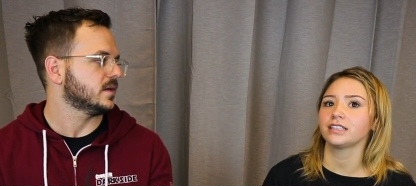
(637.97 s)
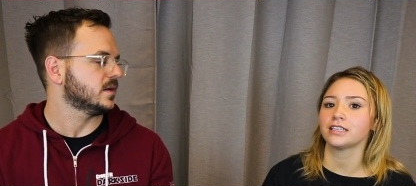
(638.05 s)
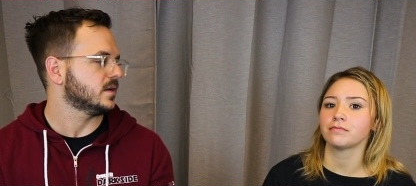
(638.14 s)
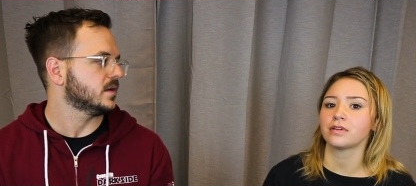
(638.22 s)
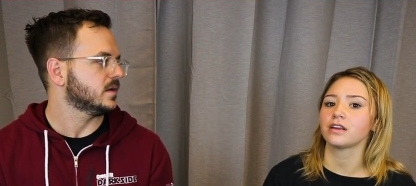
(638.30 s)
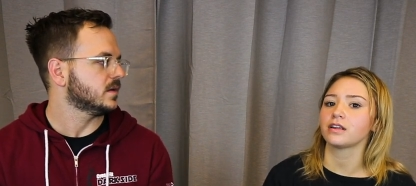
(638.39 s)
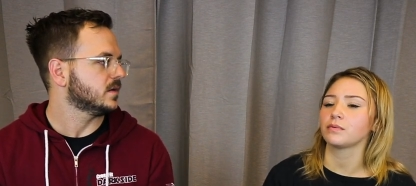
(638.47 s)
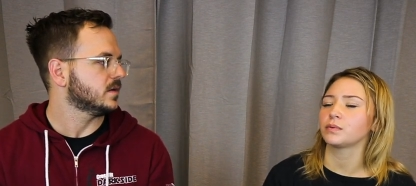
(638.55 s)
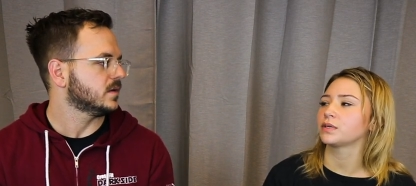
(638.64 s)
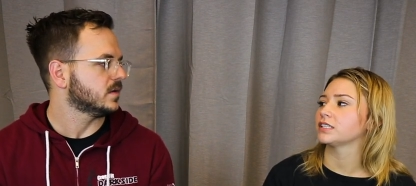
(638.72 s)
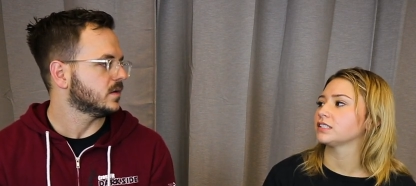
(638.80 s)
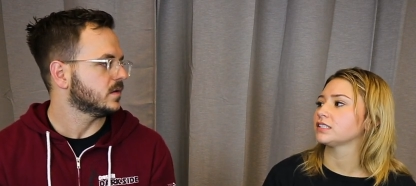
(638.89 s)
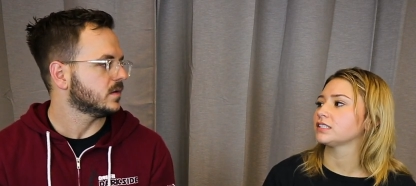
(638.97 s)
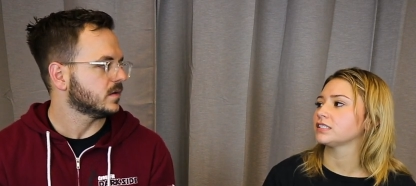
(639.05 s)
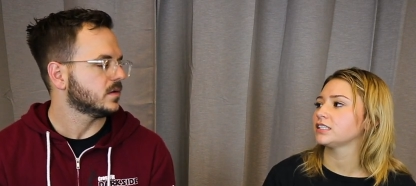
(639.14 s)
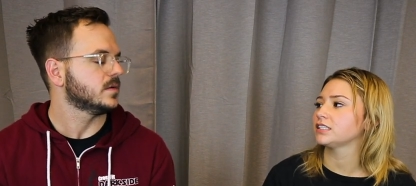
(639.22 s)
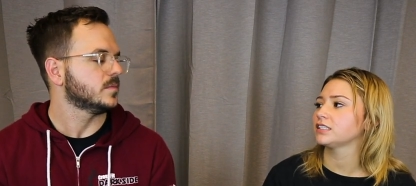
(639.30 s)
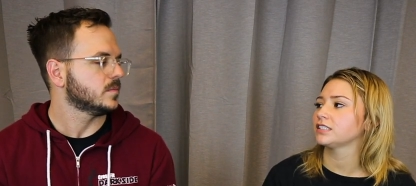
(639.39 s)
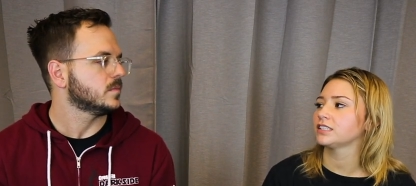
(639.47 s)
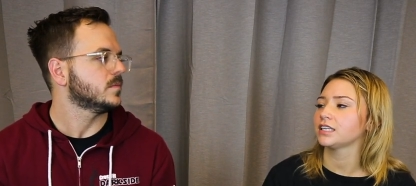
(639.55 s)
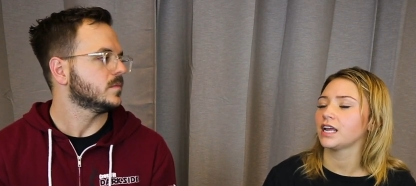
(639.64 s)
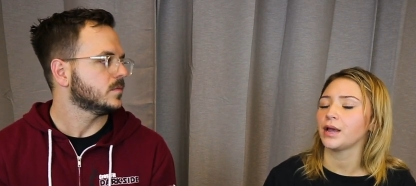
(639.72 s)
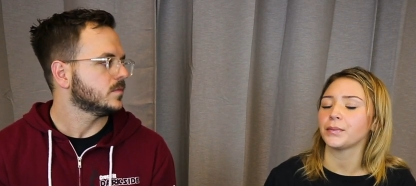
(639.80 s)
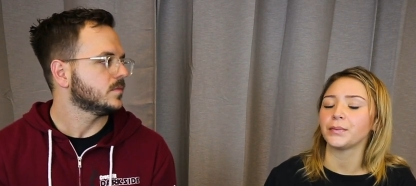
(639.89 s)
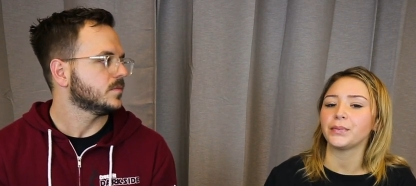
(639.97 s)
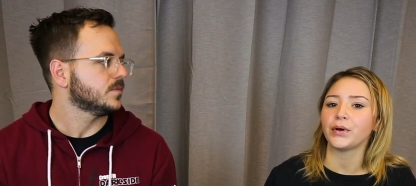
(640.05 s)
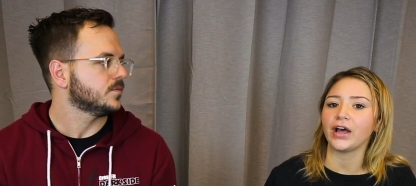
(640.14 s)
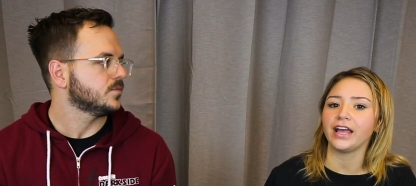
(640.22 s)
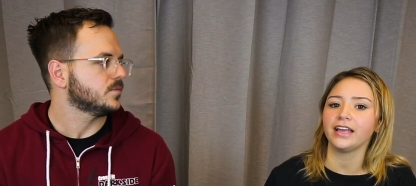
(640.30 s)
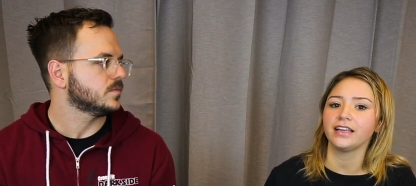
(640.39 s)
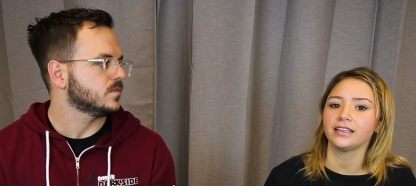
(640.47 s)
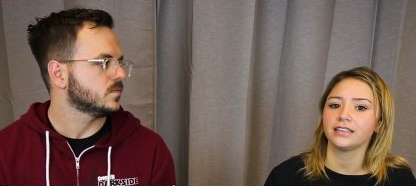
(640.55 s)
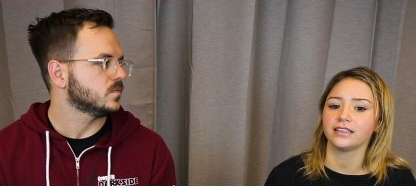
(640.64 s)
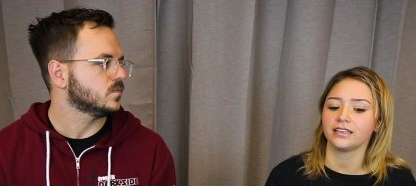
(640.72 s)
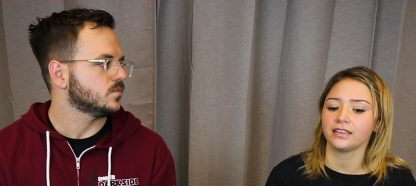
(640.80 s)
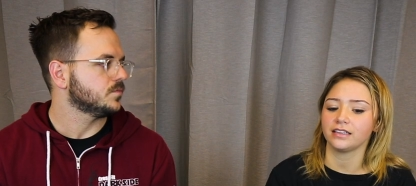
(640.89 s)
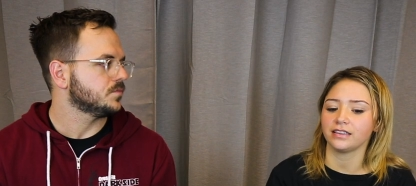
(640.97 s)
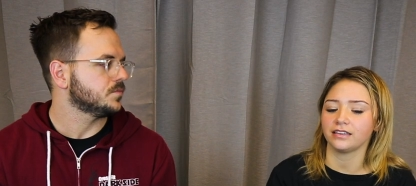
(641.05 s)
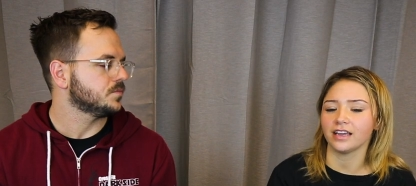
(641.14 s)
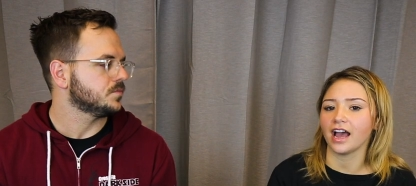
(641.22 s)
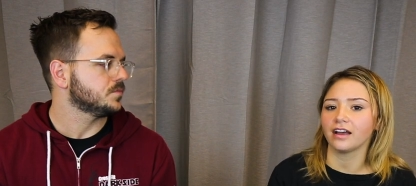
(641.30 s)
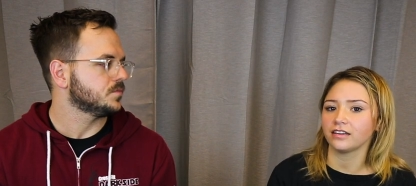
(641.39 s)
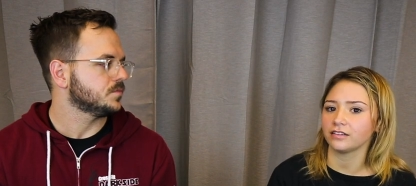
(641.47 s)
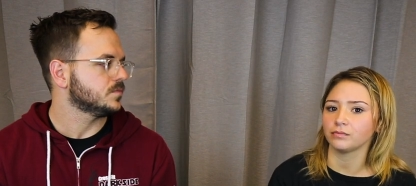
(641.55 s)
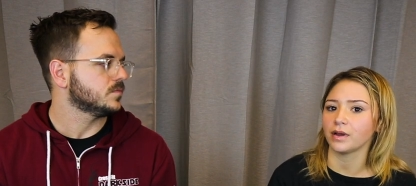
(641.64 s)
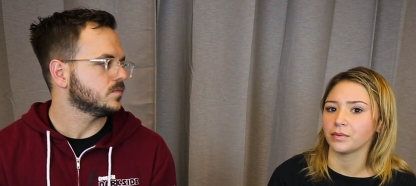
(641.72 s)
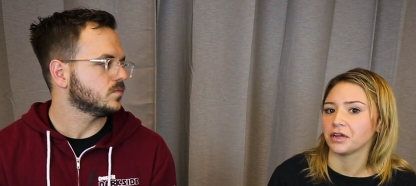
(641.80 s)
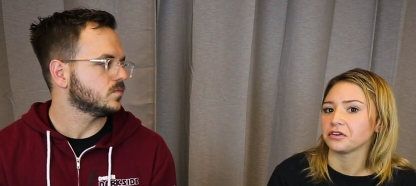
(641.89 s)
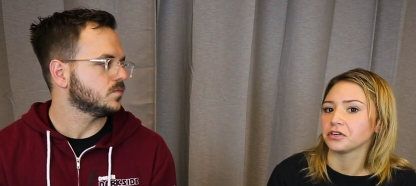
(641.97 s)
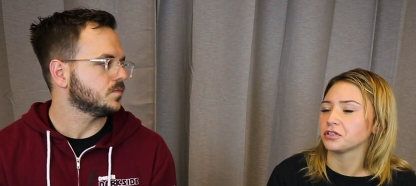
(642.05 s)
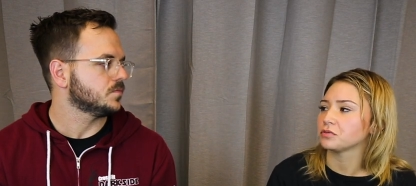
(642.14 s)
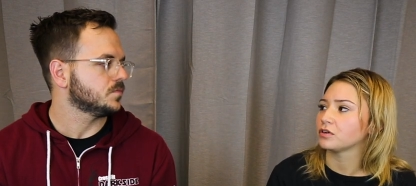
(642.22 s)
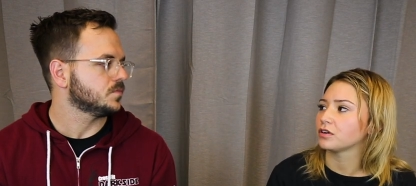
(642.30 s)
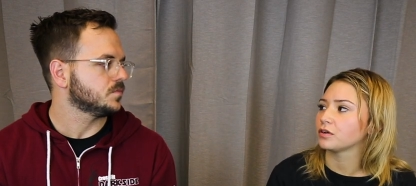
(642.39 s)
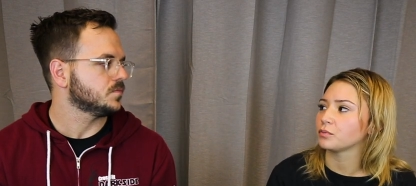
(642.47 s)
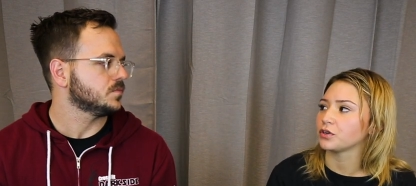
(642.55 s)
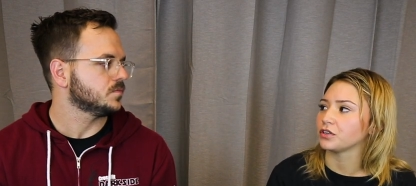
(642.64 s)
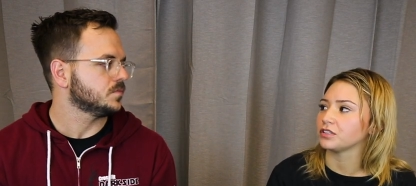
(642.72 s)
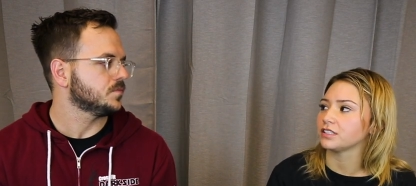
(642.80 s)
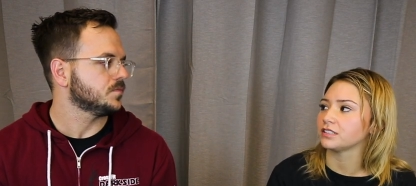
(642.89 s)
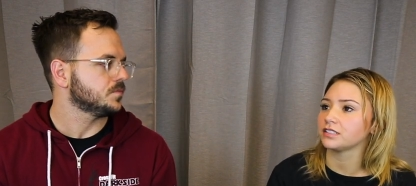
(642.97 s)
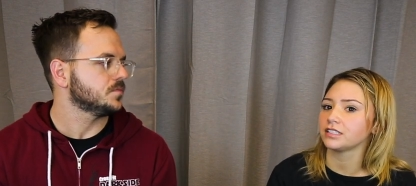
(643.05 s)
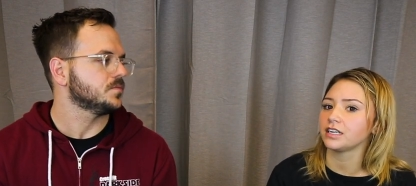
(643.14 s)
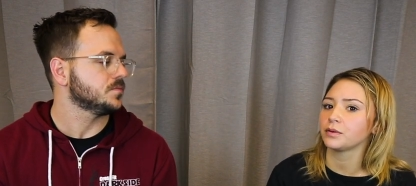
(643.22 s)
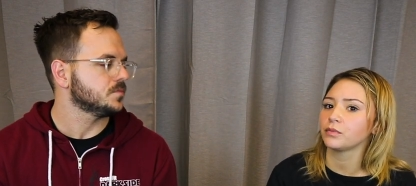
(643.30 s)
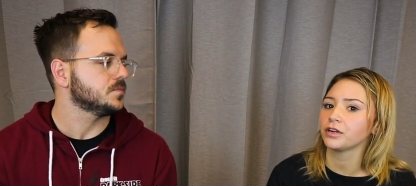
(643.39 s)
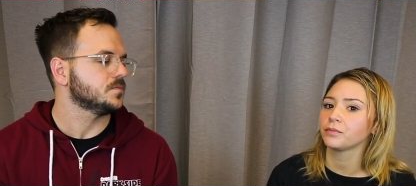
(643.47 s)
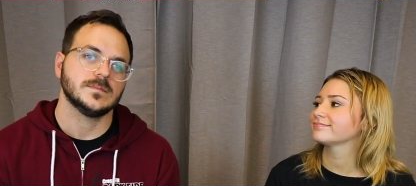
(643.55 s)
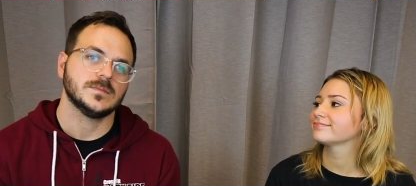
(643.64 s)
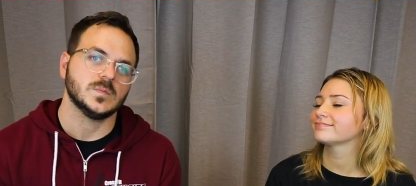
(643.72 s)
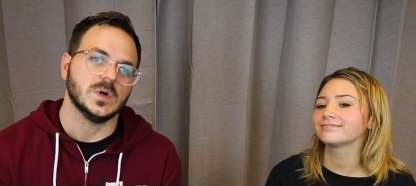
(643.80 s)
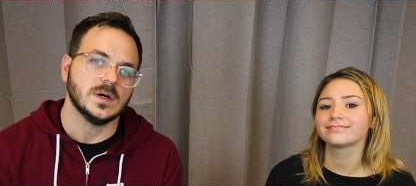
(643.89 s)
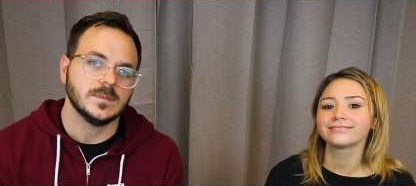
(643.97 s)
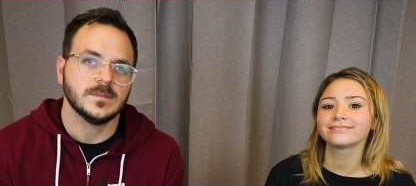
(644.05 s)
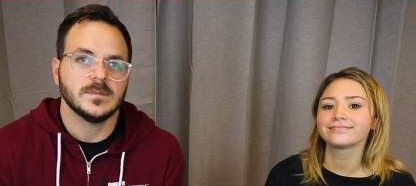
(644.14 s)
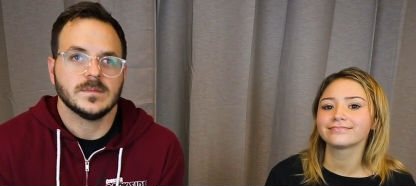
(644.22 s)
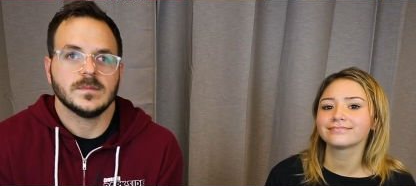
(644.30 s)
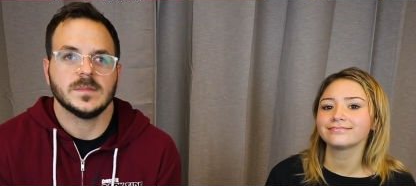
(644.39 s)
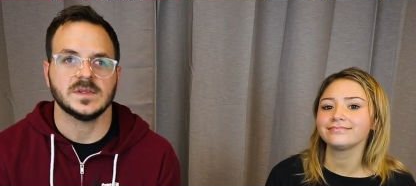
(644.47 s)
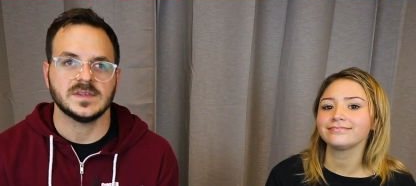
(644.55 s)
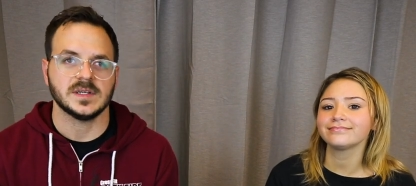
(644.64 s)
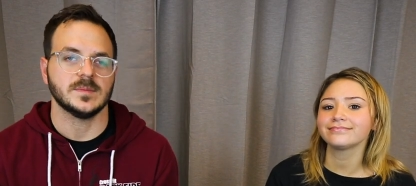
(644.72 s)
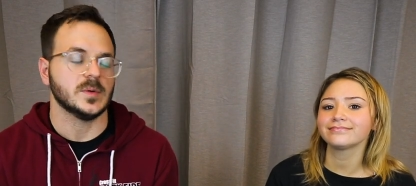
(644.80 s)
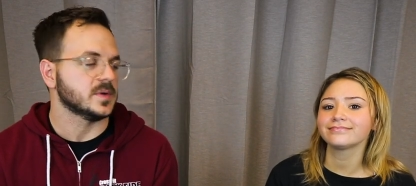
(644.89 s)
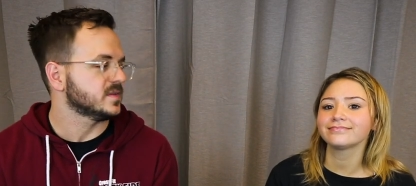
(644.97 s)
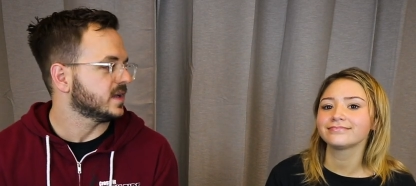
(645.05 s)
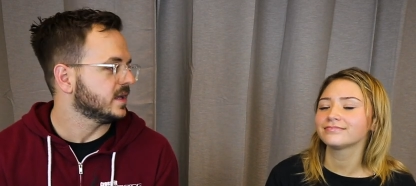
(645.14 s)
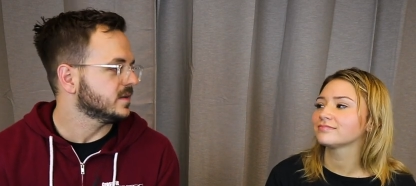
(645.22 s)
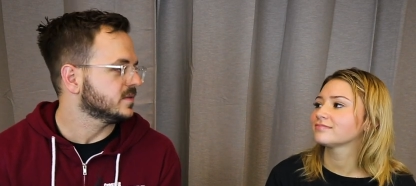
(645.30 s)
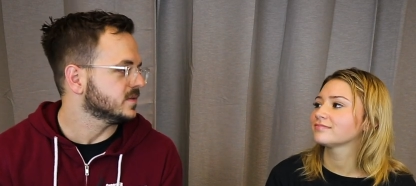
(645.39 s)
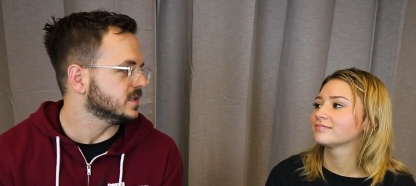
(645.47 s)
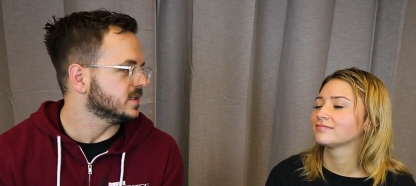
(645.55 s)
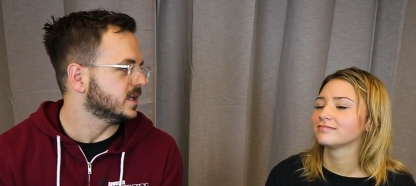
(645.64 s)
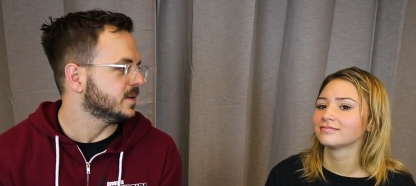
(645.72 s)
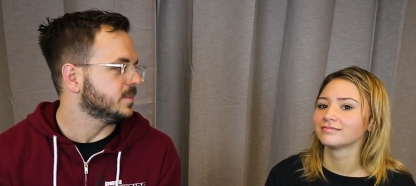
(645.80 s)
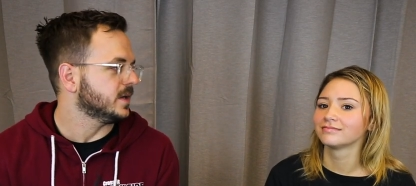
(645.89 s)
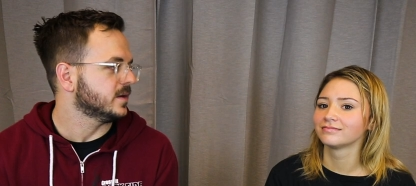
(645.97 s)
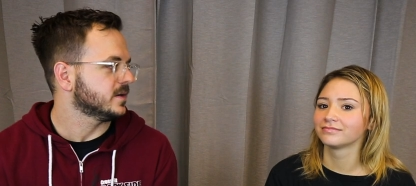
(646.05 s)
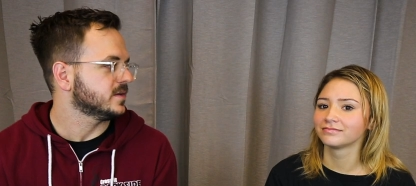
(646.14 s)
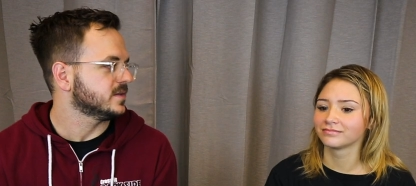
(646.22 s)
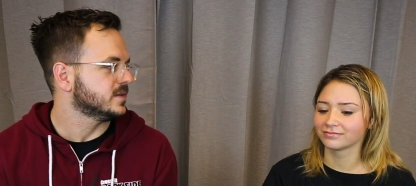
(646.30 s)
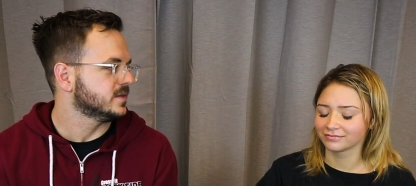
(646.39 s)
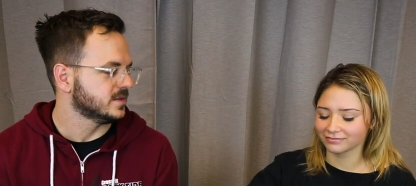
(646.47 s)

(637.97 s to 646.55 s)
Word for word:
Speaker 1: because I'm needing more insulin, but yeah, my pancreas won't produce insulin anymore.
Speaker 2: Well, let's take a moment of silence for your dead pancreas.